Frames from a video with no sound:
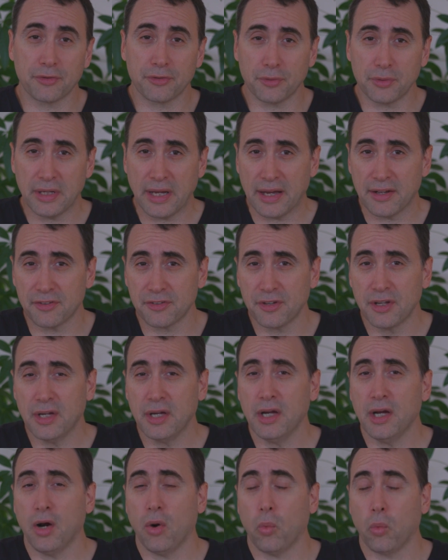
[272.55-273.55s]
So yes,
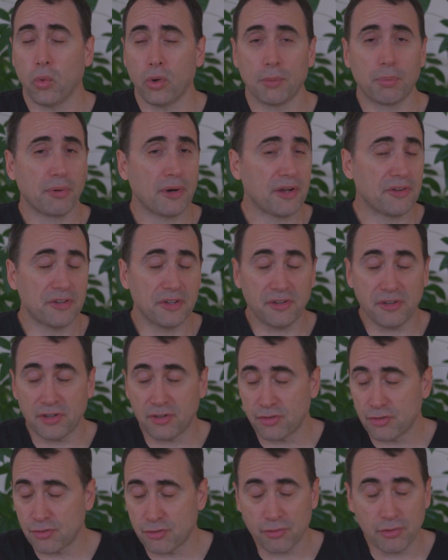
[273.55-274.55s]
WordPress is
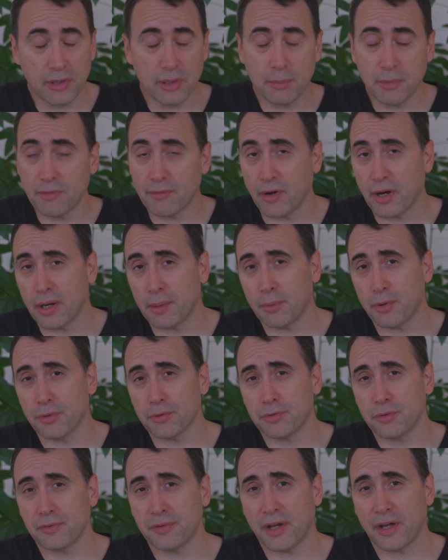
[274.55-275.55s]
extremely viable
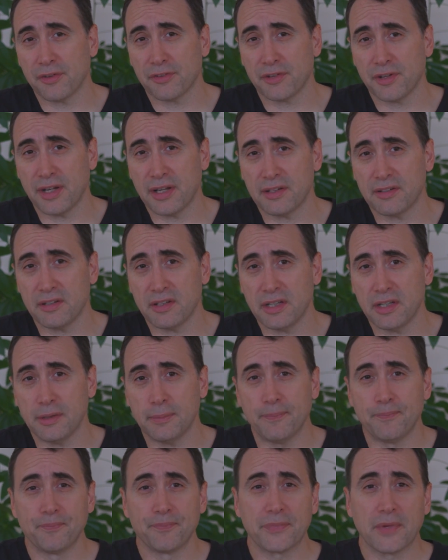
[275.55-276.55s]
in
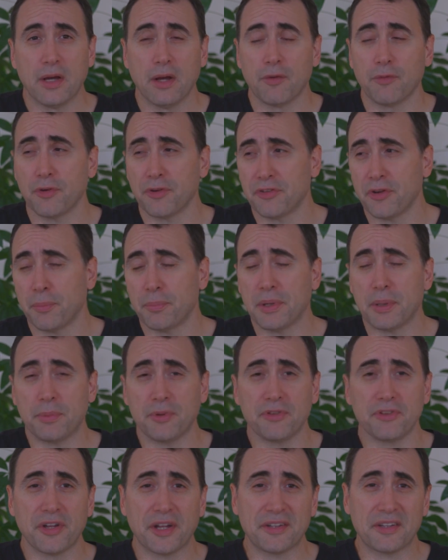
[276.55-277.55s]
2018. For some
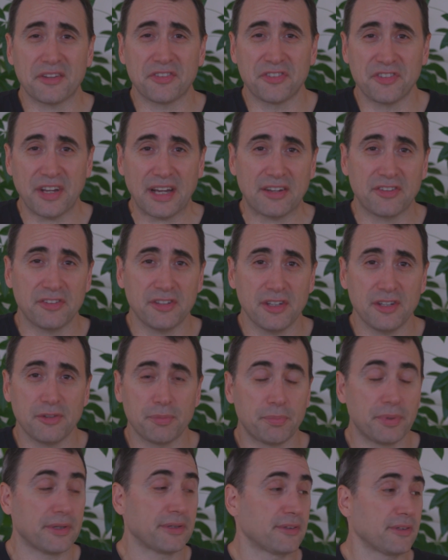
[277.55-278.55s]
people, it's not the
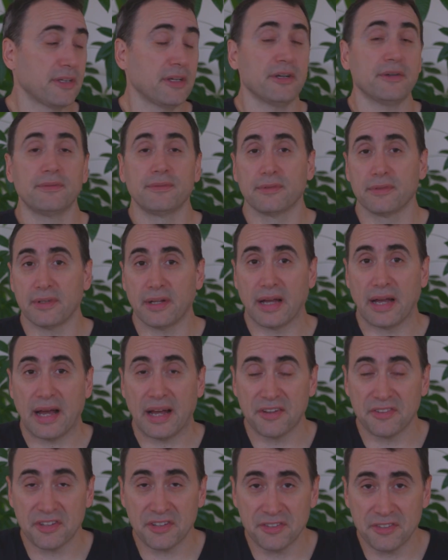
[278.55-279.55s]
sexiest, but you know,
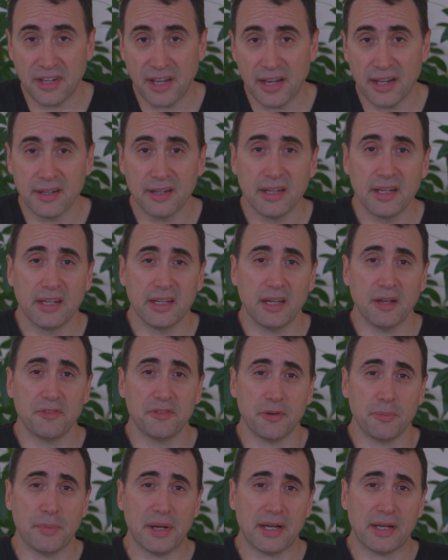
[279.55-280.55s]
as I said,
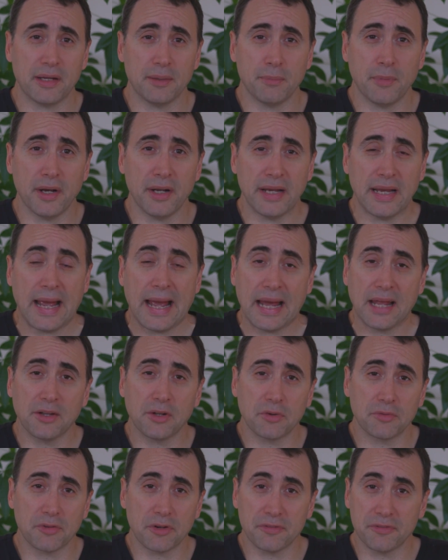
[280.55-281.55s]
if you're making money
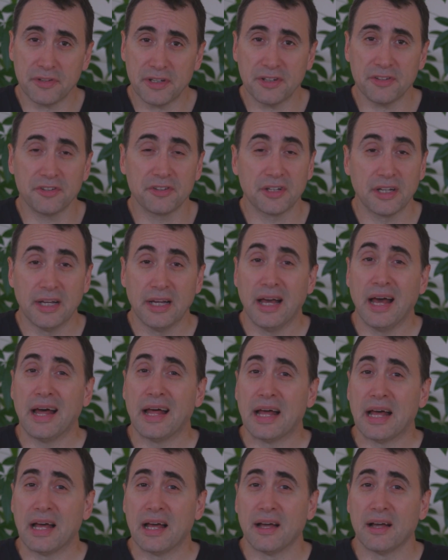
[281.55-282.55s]
hand over fist,
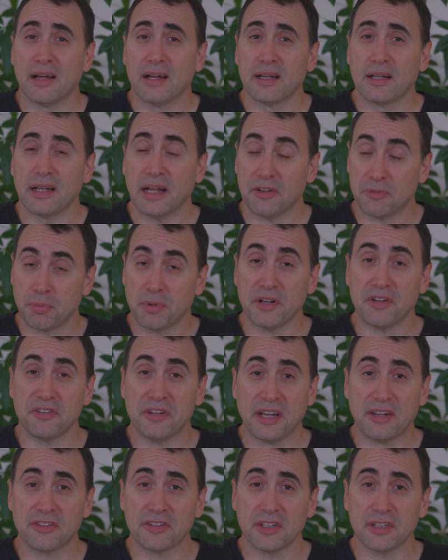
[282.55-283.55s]
that's pretty
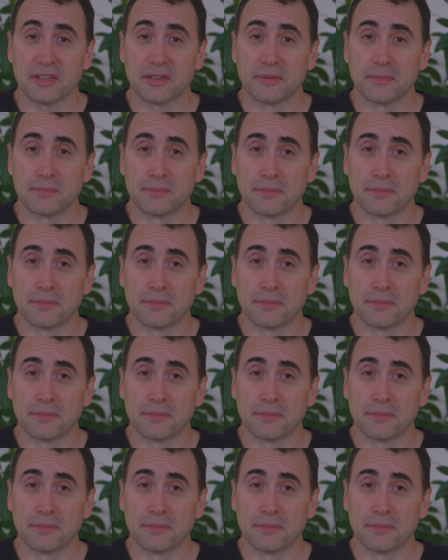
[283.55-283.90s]
sexy.